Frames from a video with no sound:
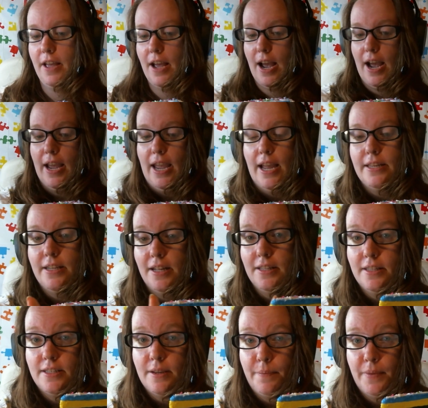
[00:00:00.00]
I had
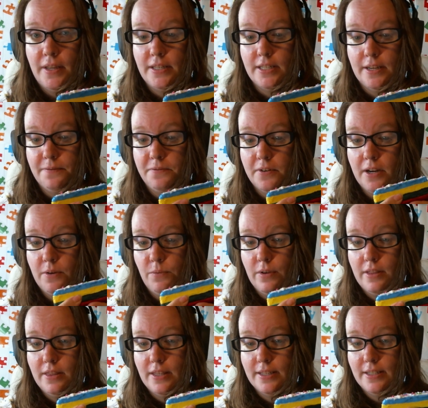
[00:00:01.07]
done something different
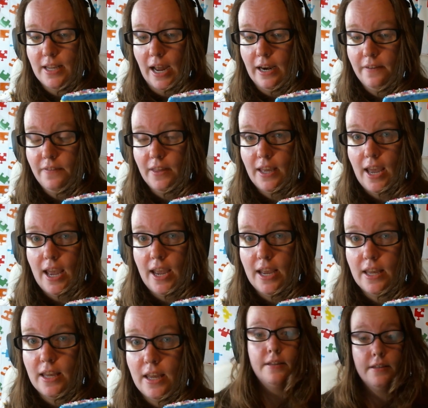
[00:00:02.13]
with the side of the
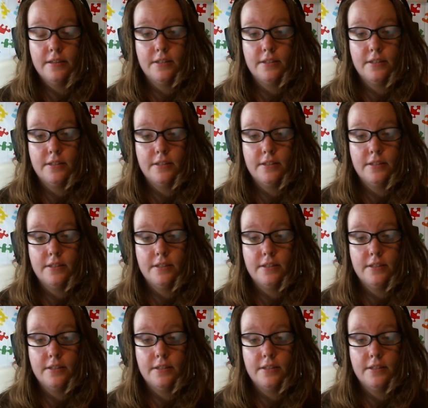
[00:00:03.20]
cake.